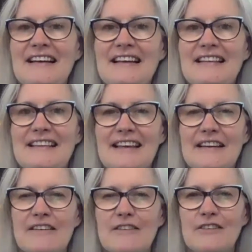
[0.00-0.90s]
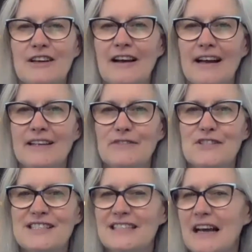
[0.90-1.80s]
their kind of
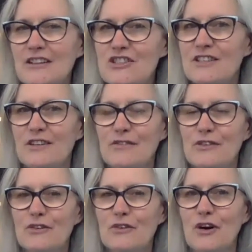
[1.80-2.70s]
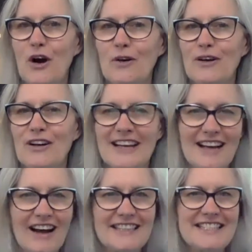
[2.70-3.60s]
seduction of your
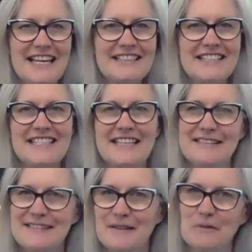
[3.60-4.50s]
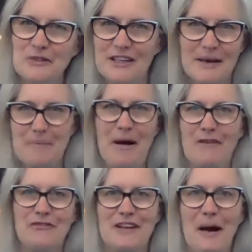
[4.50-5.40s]
identities that want to get
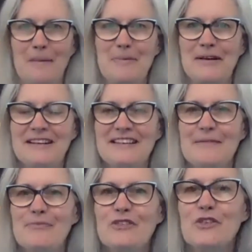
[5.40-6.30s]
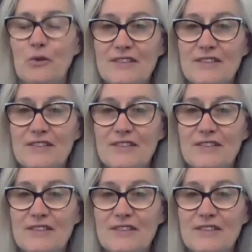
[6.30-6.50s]
puffed up. So it